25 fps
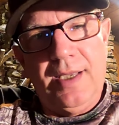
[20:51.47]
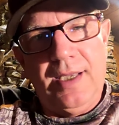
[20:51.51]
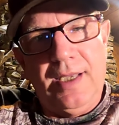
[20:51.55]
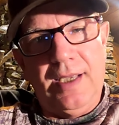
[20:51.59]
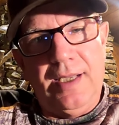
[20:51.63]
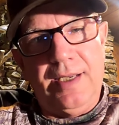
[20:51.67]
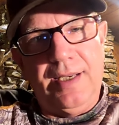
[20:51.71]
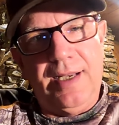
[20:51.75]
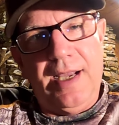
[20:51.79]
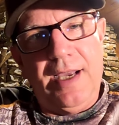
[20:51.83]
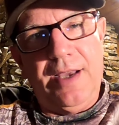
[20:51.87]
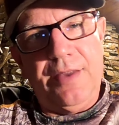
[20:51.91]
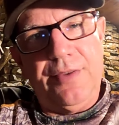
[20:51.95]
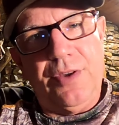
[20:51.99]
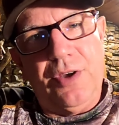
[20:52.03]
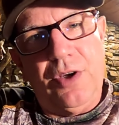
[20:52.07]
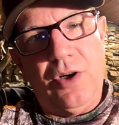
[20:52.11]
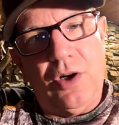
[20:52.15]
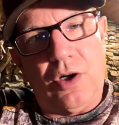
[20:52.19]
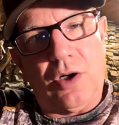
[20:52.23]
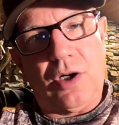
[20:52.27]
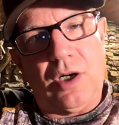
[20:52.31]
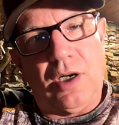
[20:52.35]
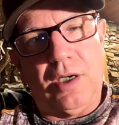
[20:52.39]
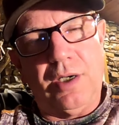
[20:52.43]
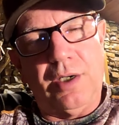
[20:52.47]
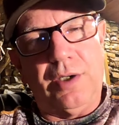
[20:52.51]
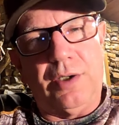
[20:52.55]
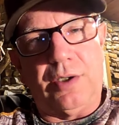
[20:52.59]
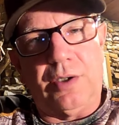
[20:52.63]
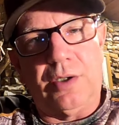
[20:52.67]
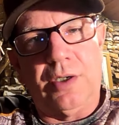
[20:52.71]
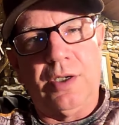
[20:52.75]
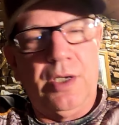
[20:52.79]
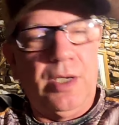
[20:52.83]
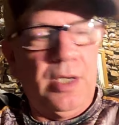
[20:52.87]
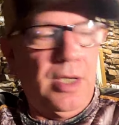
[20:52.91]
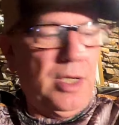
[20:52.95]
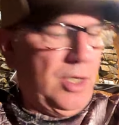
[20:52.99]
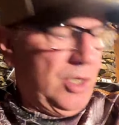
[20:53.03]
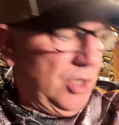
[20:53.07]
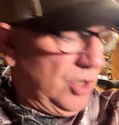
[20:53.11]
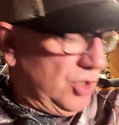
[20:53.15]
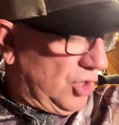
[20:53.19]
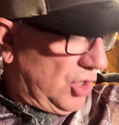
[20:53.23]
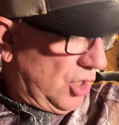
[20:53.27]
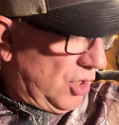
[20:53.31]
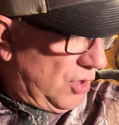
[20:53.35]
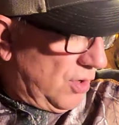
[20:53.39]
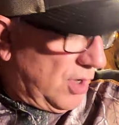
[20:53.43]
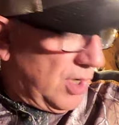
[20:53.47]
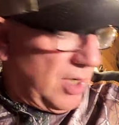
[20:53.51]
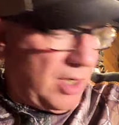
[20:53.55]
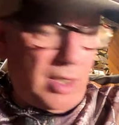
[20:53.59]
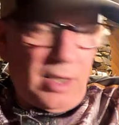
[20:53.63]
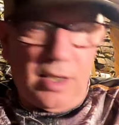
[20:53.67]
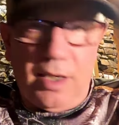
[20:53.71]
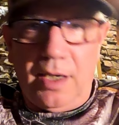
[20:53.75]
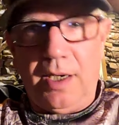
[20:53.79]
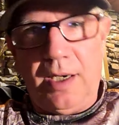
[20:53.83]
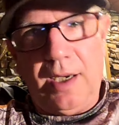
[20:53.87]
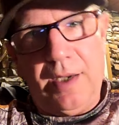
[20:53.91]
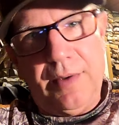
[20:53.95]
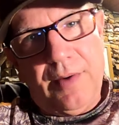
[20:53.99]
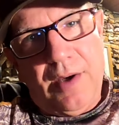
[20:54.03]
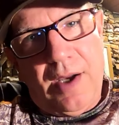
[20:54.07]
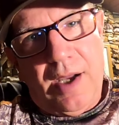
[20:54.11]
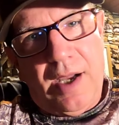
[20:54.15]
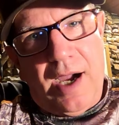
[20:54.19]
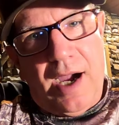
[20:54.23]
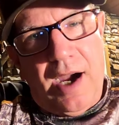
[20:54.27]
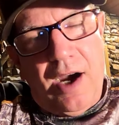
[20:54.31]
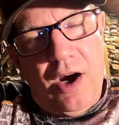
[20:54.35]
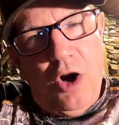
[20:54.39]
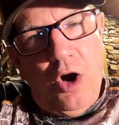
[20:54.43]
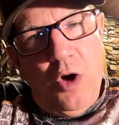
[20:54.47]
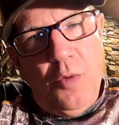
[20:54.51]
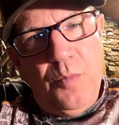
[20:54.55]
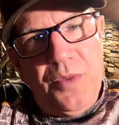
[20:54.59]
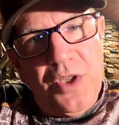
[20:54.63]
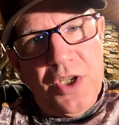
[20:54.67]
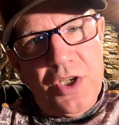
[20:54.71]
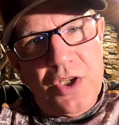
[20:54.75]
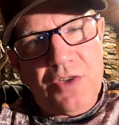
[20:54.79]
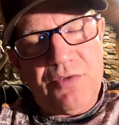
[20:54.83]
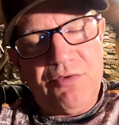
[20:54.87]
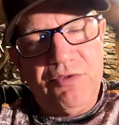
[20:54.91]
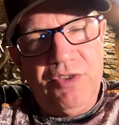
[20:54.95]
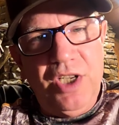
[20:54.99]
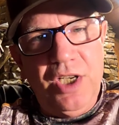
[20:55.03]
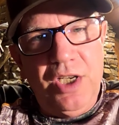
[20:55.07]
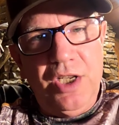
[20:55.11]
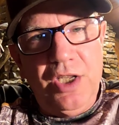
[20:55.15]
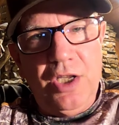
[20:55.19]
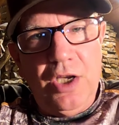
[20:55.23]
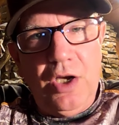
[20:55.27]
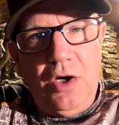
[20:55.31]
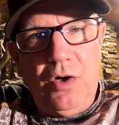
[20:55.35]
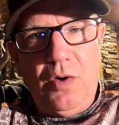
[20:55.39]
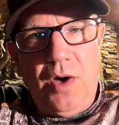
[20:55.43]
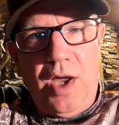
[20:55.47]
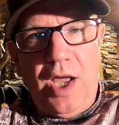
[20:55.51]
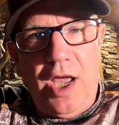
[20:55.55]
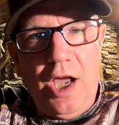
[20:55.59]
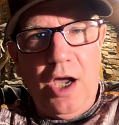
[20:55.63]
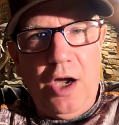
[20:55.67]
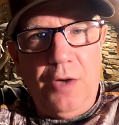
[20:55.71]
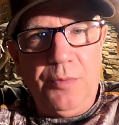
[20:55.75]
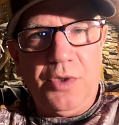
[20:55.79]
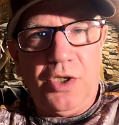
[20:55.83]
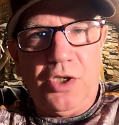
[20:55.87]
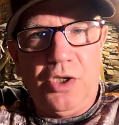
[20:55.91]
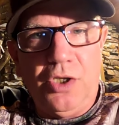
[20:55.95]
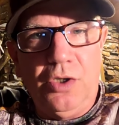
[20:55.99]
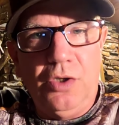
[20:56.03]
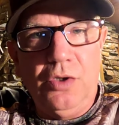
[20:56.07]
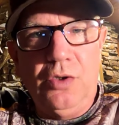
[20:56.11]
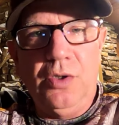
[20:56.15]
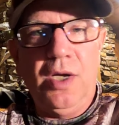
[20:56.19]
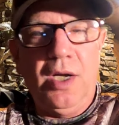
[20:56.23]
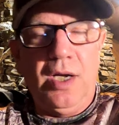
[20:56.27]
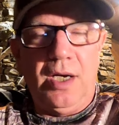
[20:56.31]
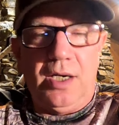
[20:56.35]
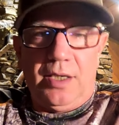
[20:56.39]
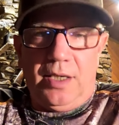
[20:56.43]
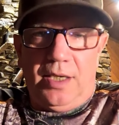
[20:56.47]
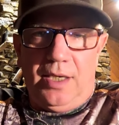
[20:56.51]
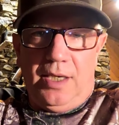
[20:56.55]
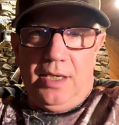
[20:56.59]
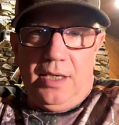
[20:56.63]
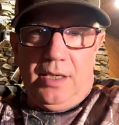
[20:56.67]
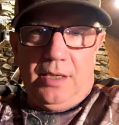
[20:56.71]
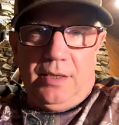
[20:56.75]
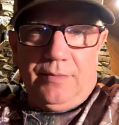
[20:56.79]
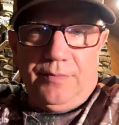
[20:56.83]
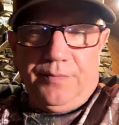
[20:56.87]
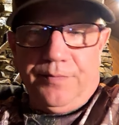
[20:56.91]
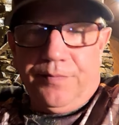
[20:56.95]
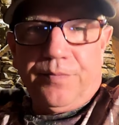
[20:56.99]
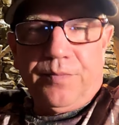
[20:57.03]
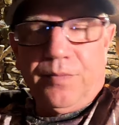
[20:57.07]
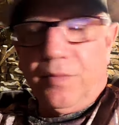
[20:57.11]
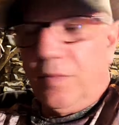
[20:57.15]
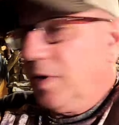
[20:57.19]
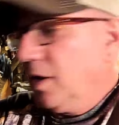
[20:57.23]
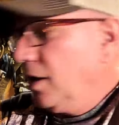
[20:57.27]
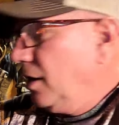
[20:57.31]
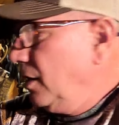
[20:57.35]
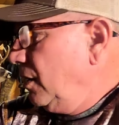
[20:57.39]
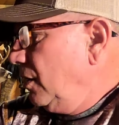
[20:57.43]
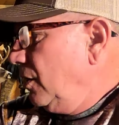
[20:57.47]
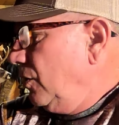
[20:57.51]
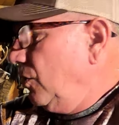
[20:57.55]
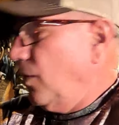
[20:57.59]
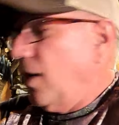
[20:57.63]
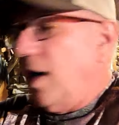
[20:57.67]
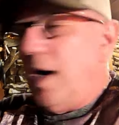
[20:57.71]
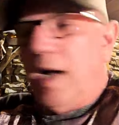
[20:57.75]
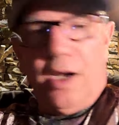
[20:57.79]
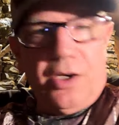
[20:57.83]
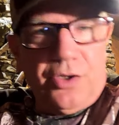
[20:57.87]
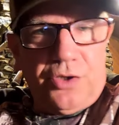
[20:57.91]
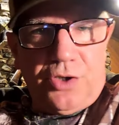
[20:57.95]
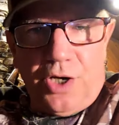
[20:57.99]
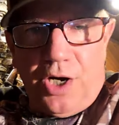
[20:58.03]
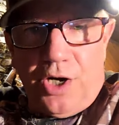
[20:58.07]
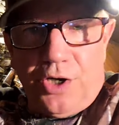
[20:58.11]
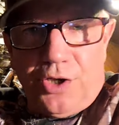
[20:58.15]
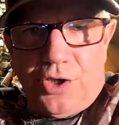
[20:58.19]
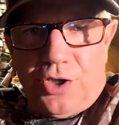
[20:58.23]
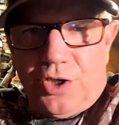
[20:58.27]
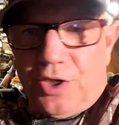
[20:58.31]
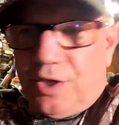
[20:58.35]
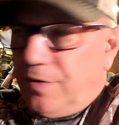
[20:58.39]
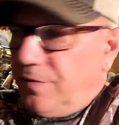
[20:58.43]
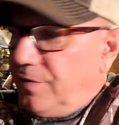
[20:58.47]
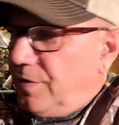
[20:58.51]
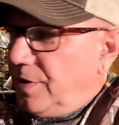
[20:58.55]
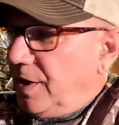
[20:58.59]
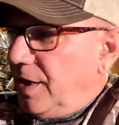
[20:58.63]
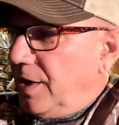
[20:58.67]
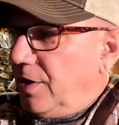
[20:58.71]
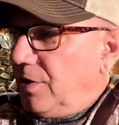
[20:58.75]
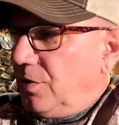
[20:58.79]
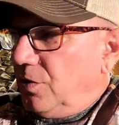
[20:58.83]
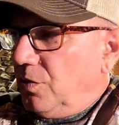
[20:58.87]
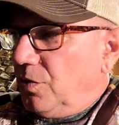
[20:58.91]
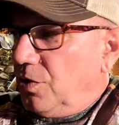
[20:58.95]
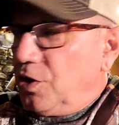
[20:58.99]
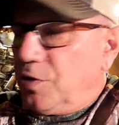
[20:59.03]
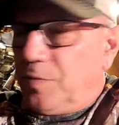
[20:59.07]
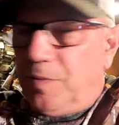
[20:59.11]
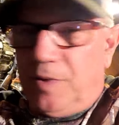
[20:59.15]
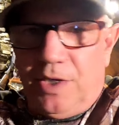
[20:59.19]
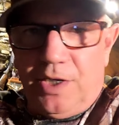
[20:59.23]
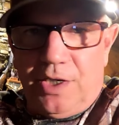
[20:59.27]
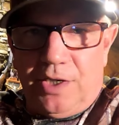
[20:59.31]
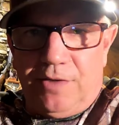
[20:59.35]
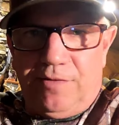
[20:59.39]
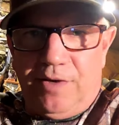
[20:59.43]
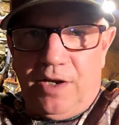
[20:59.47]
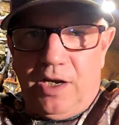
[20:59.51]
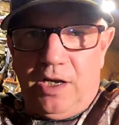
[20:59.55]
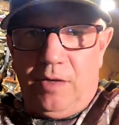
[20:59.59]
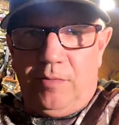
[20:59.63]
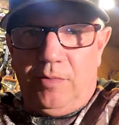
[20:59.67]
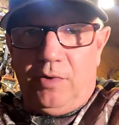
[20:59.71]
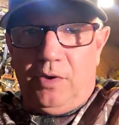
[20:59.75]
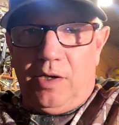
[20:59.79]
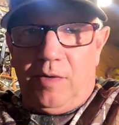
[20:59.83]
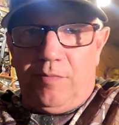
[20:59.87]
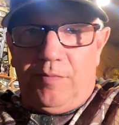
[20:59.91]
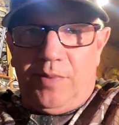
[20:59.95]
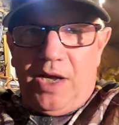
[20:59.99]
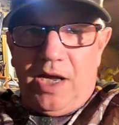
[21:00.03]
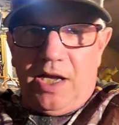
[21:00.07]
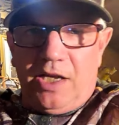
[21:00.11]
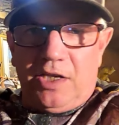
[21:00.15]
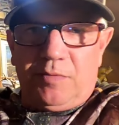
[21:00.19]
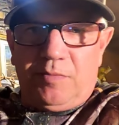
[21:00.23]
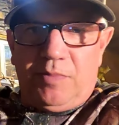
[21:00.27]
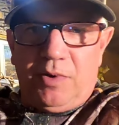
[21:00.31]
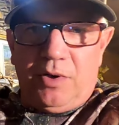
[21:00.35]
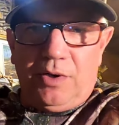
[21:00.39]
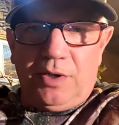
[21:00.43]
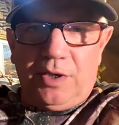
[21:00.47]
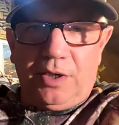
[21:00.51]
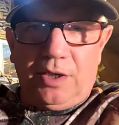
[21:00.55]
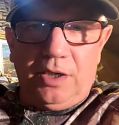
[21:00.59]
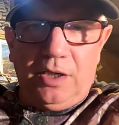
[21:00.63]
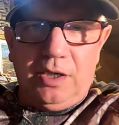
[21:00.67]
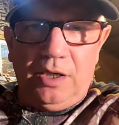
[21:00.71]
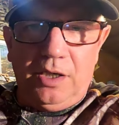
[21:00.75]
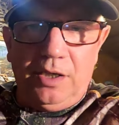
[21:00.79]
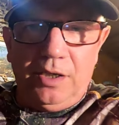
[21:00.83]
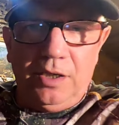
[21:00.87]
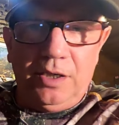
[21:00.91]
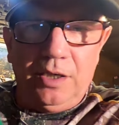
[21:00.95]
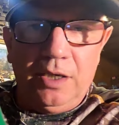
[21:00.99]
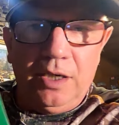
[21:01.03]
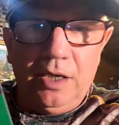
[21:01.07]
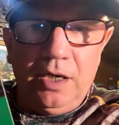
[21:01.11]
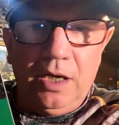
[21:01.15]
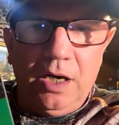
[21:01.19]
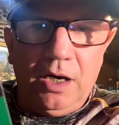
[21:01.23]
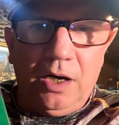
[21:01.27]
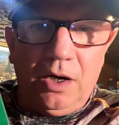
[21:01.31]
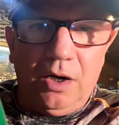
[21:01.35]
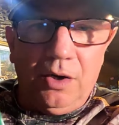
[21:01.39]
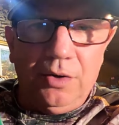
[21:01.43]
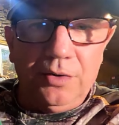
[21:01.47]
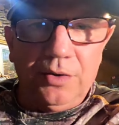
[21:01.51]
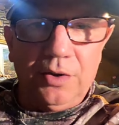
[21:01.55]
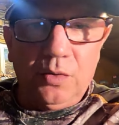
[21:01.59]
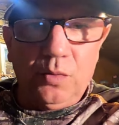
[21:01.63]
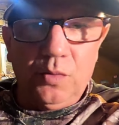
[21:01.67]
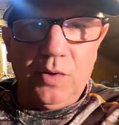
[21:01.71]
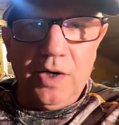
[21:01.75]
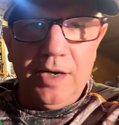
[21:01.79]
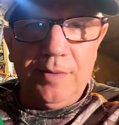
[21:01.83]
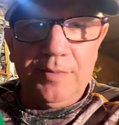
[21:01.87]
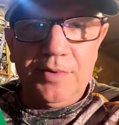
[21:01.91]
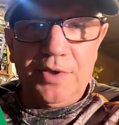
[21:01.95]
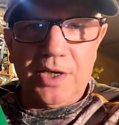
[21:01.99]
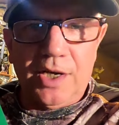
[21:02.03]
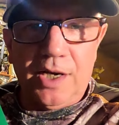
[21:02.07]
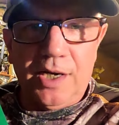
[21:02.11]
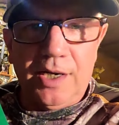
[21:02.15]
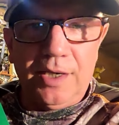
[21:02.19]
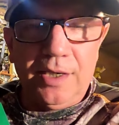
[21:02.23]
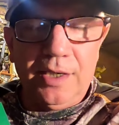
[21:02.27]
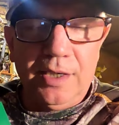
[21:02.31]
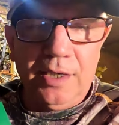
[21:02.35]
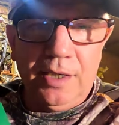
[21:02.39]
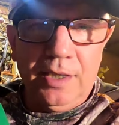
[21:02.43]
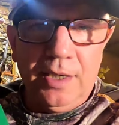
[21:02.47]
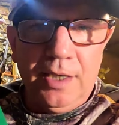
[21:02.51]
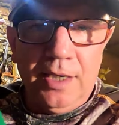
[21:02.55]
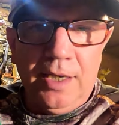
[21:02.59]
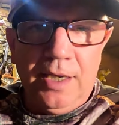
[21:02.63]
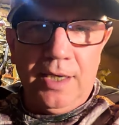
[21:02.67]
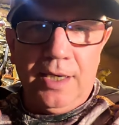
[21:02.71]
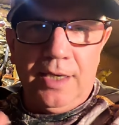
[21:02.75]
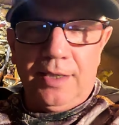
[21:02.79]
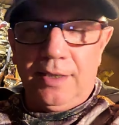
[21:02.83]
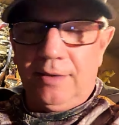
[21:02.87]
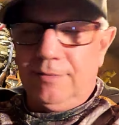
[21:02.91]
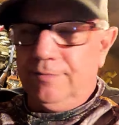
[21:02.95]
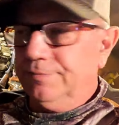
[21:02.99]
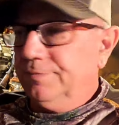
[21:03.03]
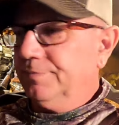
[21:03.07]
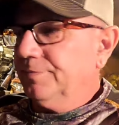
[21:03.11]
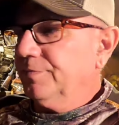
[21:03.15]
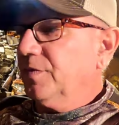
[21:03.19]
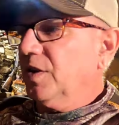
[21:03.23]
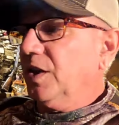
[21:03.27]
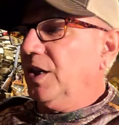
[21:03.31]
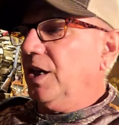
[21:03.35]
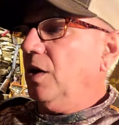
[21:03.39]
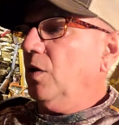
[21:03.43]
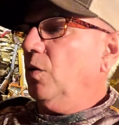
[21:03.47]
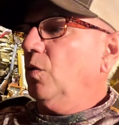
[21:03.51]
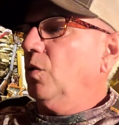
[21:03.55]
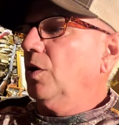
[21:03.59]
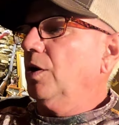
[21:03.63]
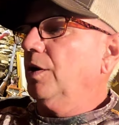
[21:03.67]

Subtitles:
and now they are clear. So I hope this video helps you. Again, Wild Treasures of an Outdoorsman is available at Pat's Pawn and Gun on their website. Get